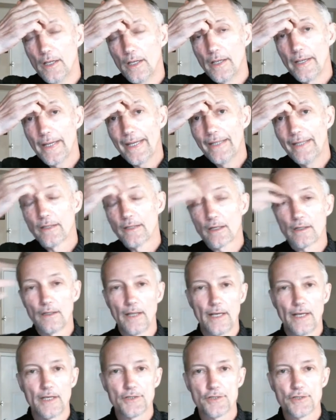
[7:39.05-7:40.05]
in the
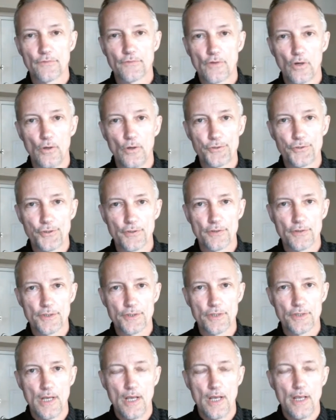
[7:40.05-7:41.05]
class of cultures
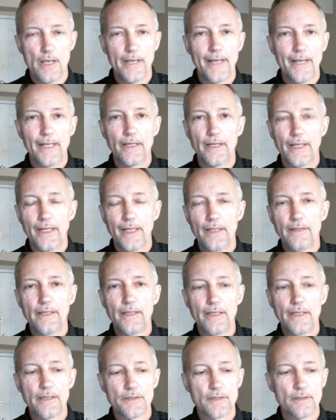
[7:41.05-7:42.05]
and in
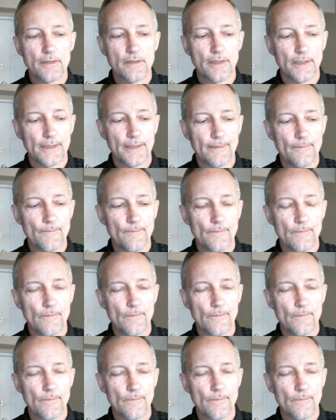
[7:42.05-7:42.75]
the um,